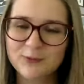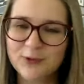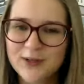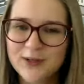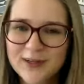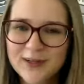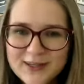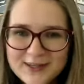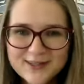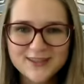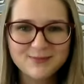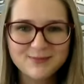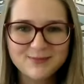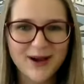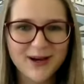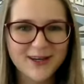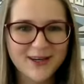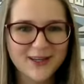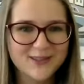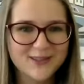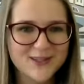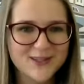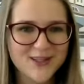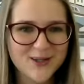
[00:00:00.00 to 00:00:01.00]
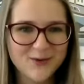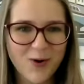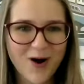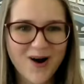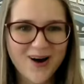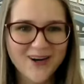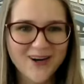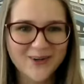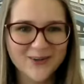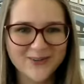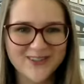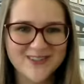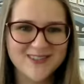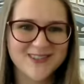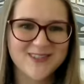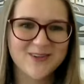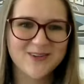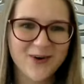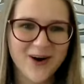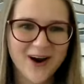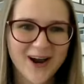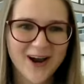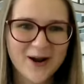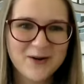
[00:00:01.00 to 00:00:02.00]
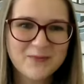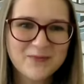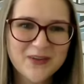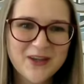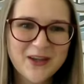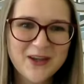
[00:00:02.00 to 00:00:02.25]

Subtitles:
released back into the wild, as it were,